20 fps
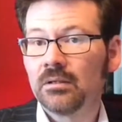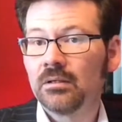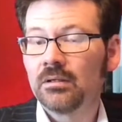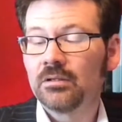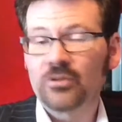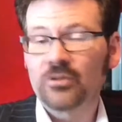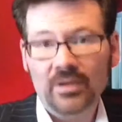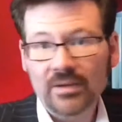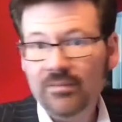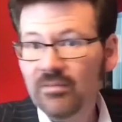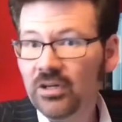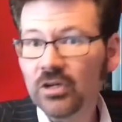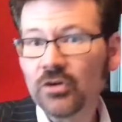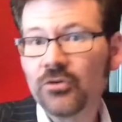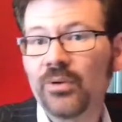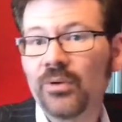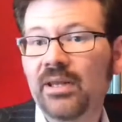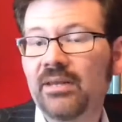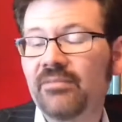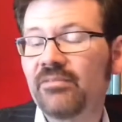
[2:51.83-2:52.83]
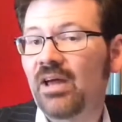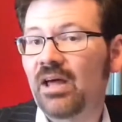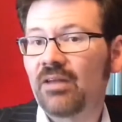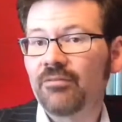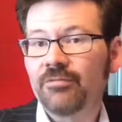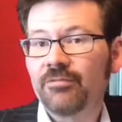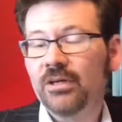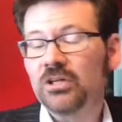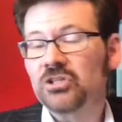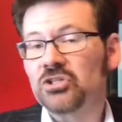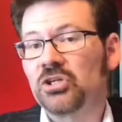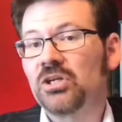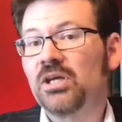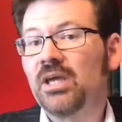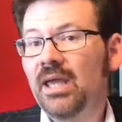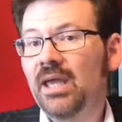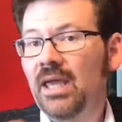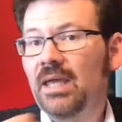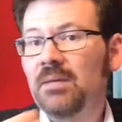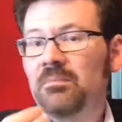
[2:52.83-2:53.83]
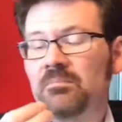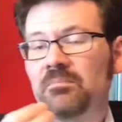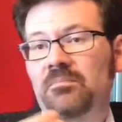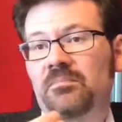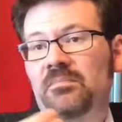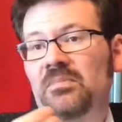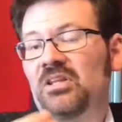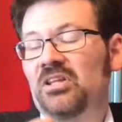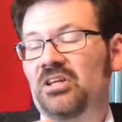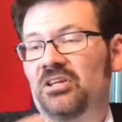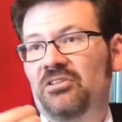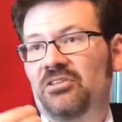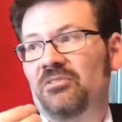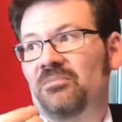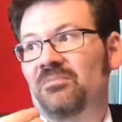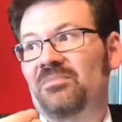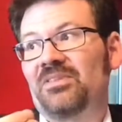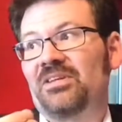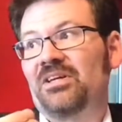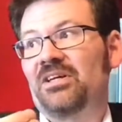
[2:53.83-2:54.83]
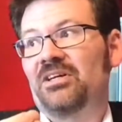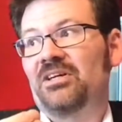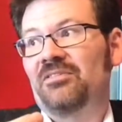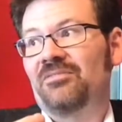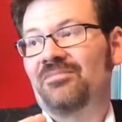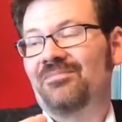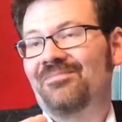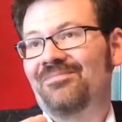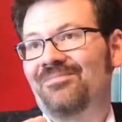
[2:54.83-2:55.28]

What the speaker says: So even in creative nonfiction, the